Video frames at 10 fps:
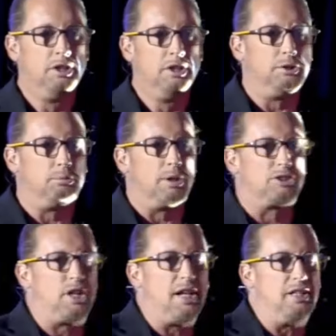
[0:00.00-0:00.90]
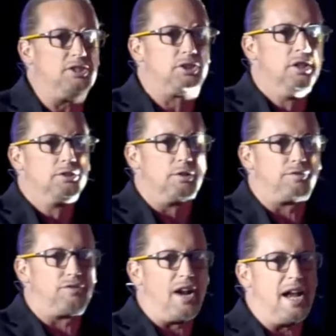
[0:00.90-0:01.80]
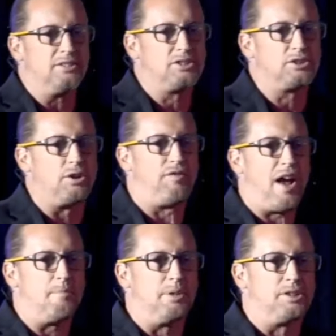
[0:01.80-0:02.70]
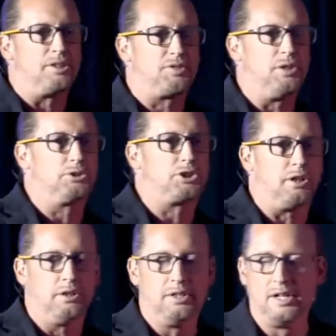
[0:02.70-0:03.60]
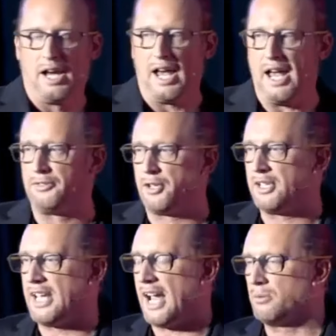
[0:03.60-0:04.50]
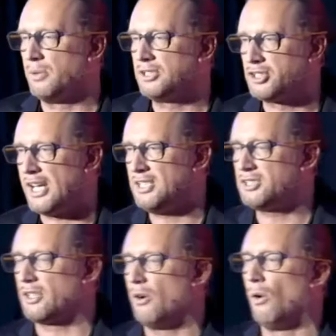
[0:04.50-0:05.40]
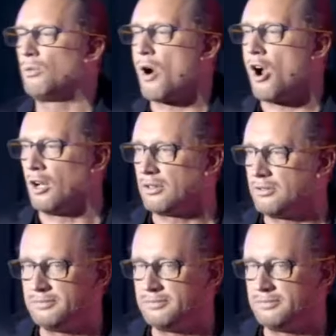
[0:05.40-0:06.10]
you will change your friends, your family's future, and together we change the whole world.